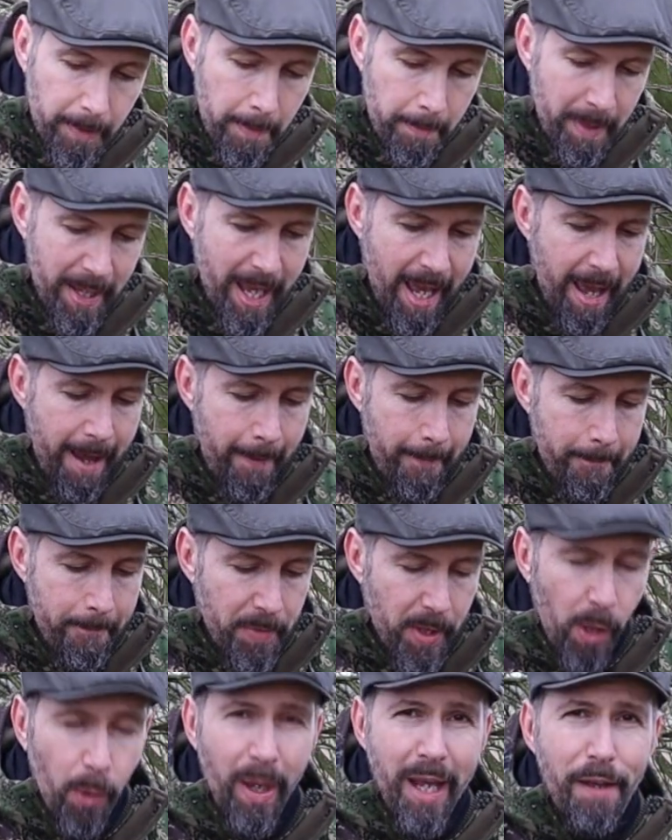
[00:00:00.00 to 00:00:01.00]
But yeah,
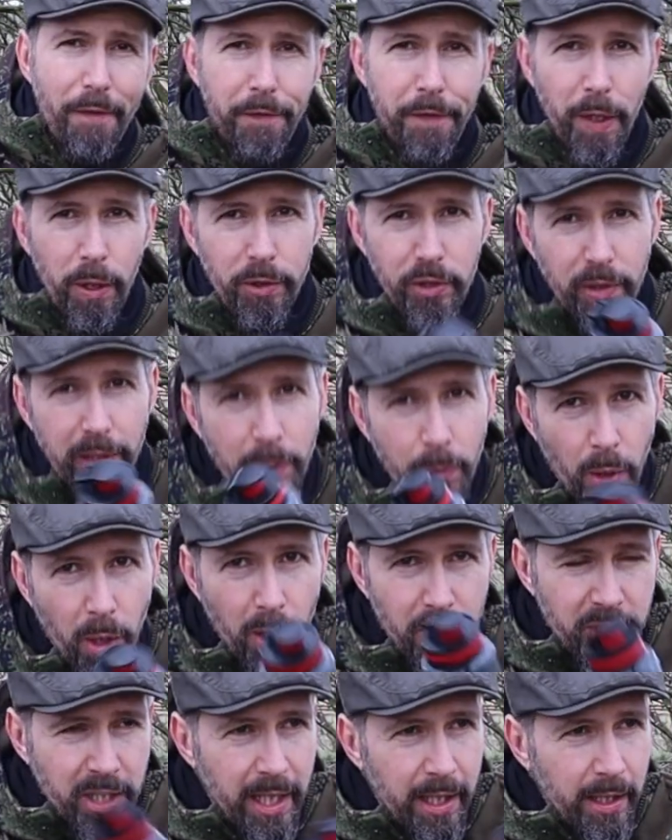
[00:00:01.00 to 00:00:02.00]
a way of filtering
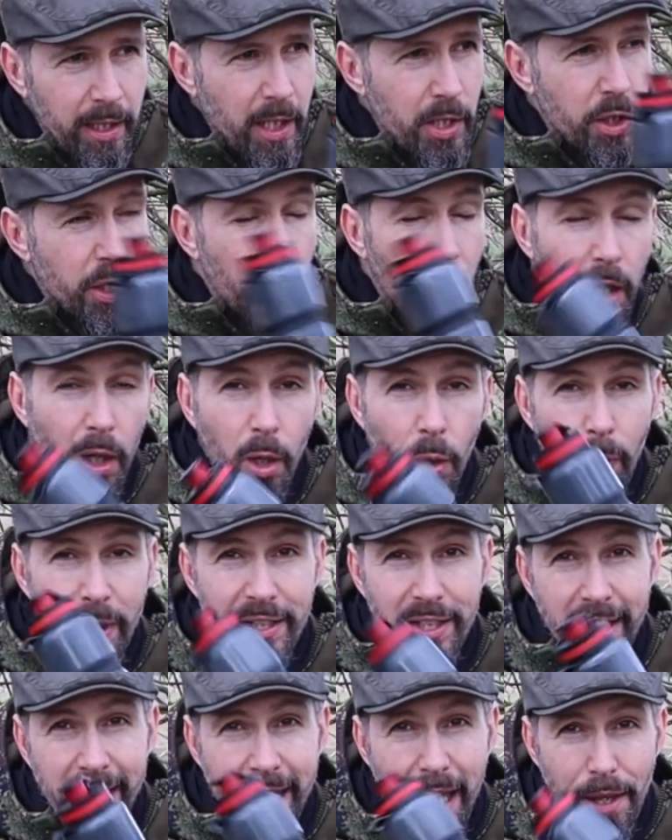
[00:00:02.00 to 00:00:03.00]
water, because you're always
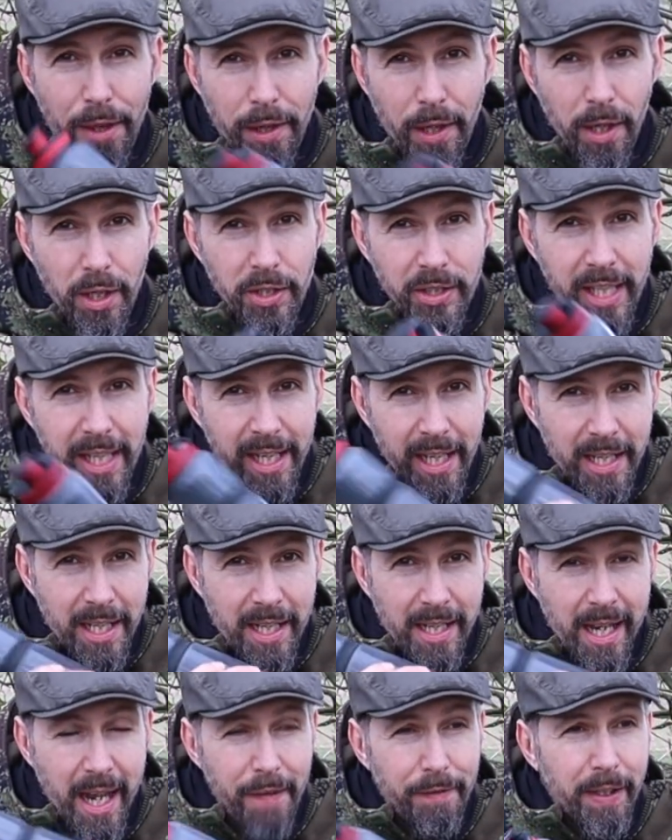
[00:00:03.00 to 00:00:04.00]
going to get thirsty and you're
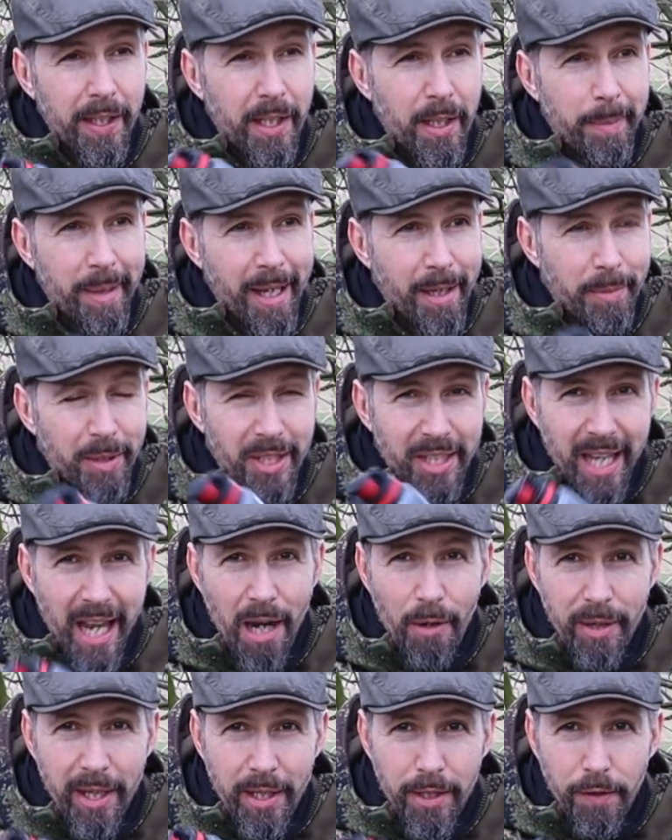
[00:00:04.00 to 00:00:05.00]
never going to be able to
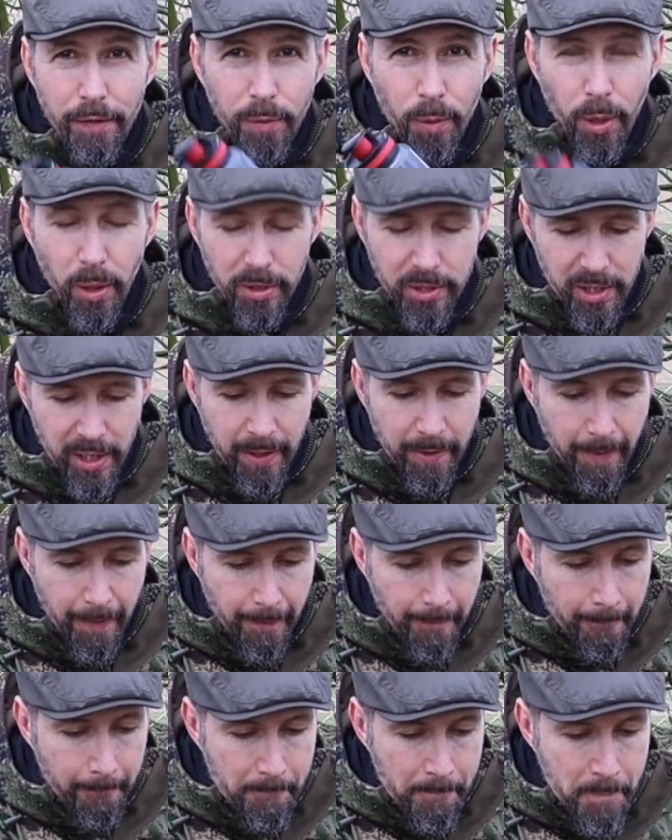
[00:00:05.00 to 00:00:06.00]
carry enough water.
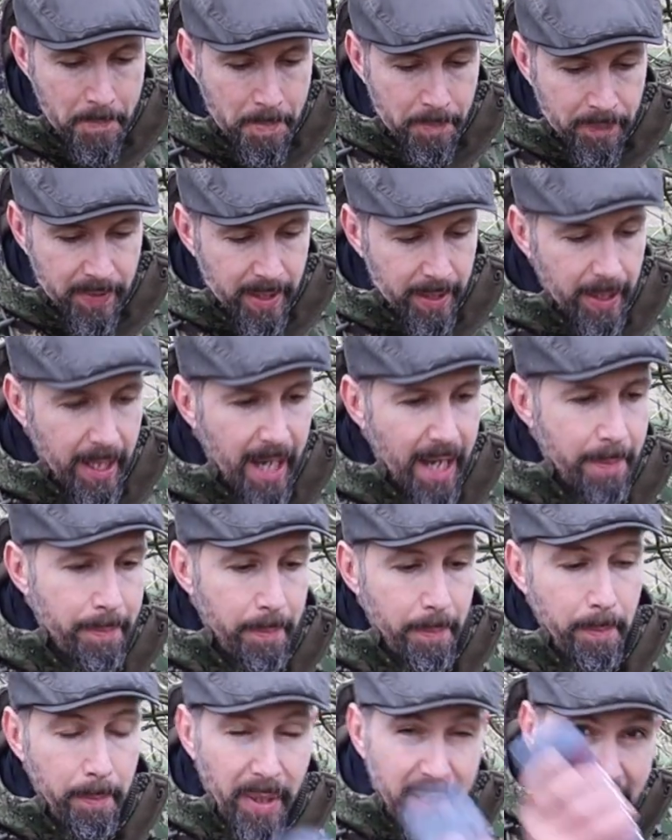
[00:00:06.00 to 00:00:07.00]

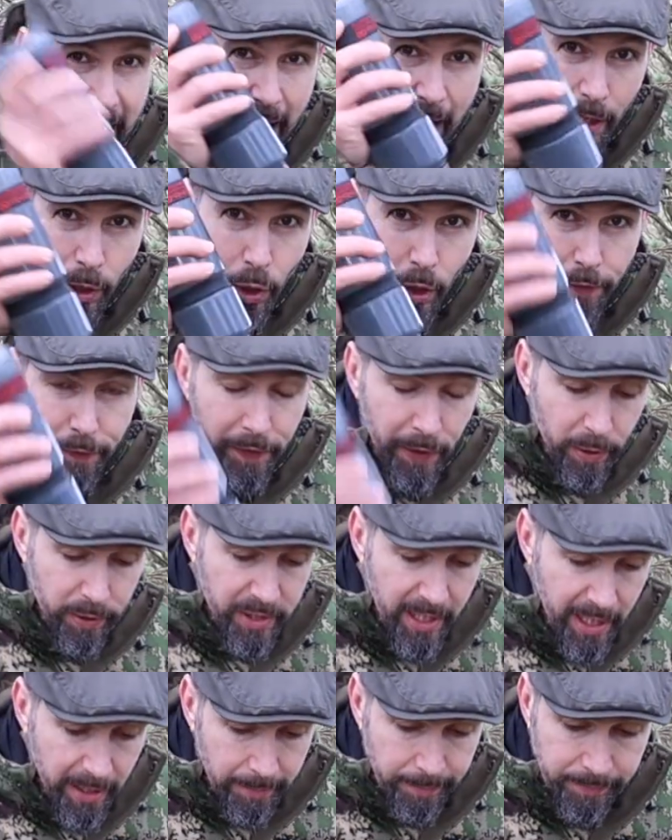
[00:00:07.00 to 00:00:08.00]
But yeah, a good
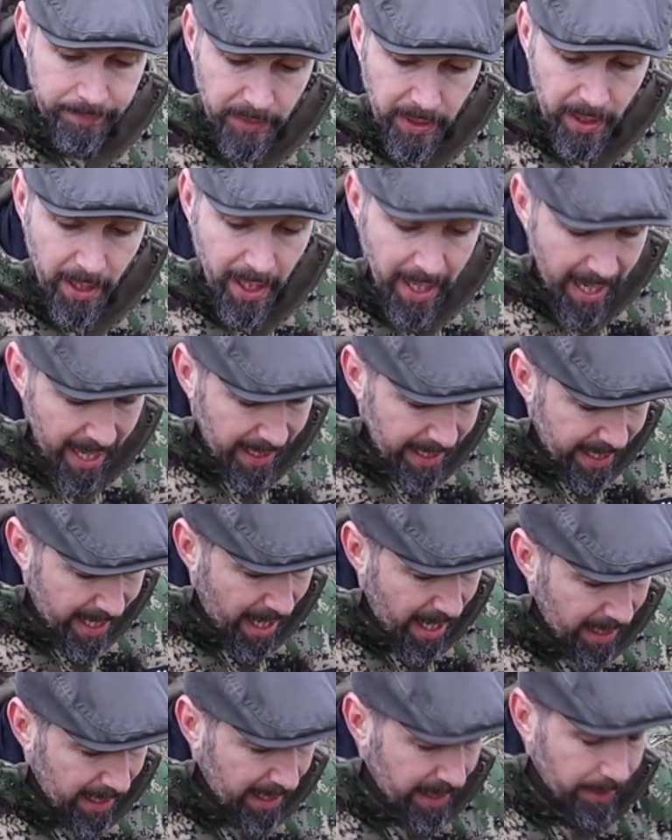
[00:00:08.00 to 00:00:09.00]
filter,
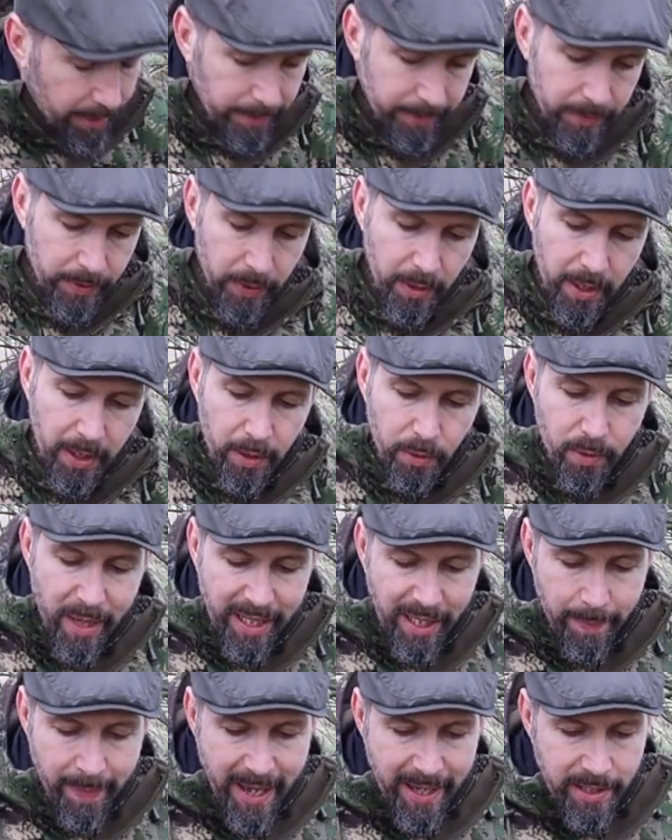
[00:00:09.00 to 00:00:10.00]
highly
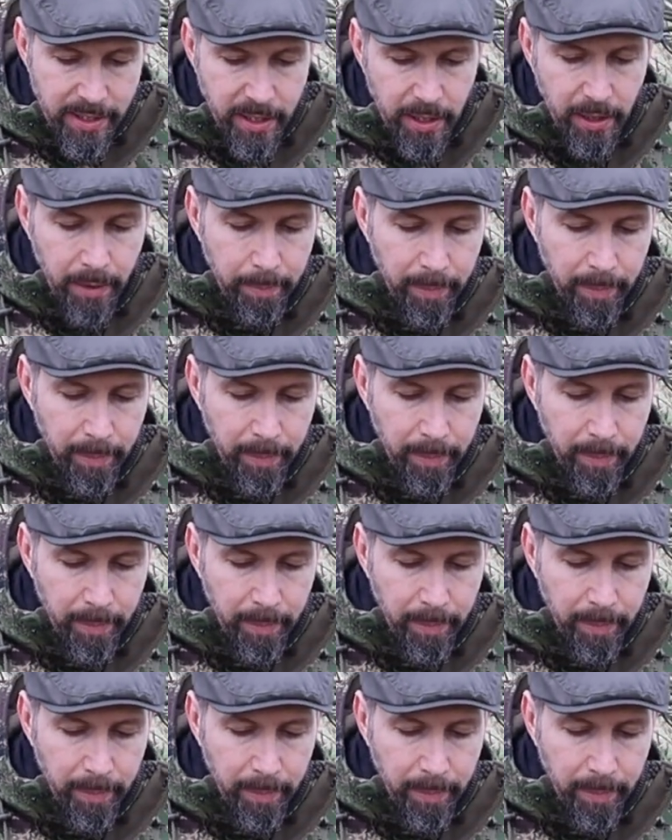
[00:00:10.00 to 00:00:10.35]
recommend.